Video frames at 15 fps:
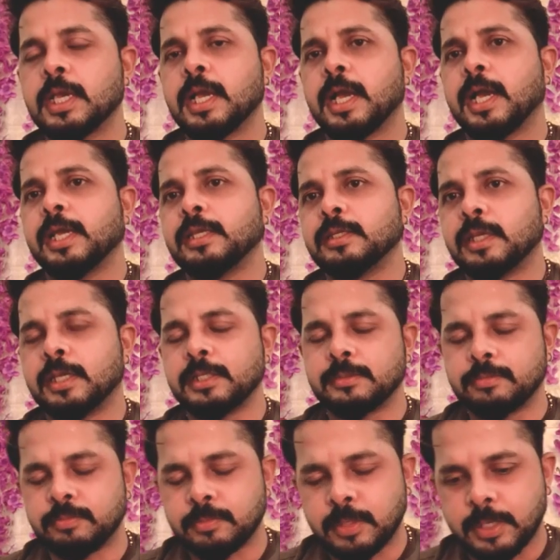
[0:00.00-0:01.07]

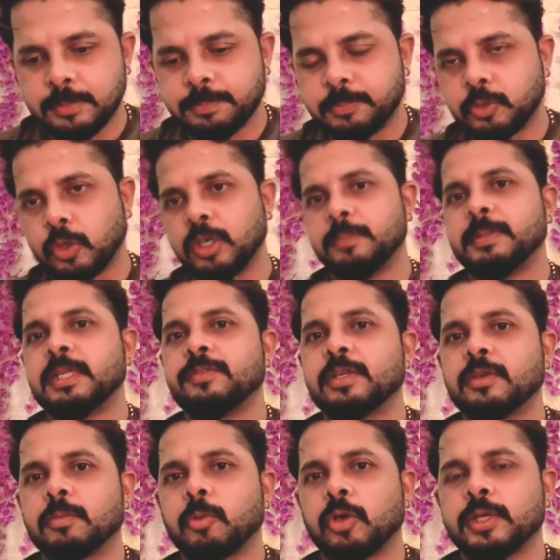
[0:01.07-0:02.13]
I totally believe in
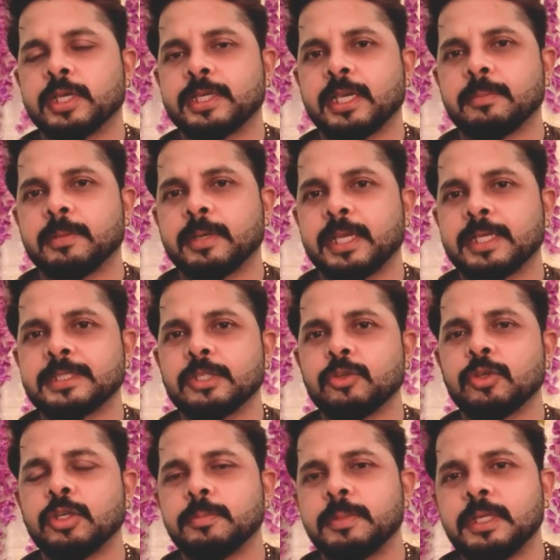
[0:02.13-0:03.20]
our bowling attack, but I
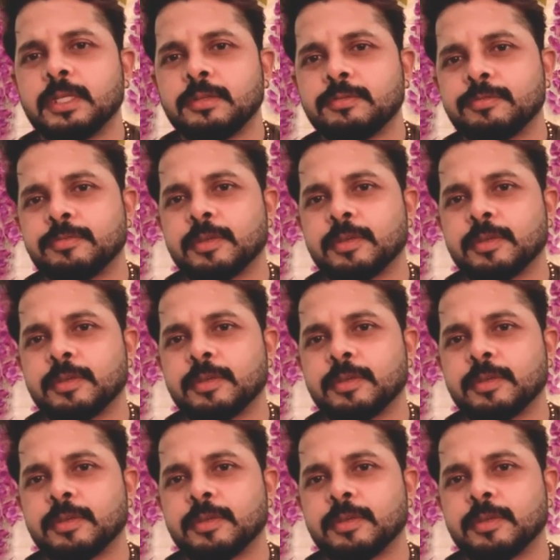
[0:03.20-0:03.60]
genuinely believe,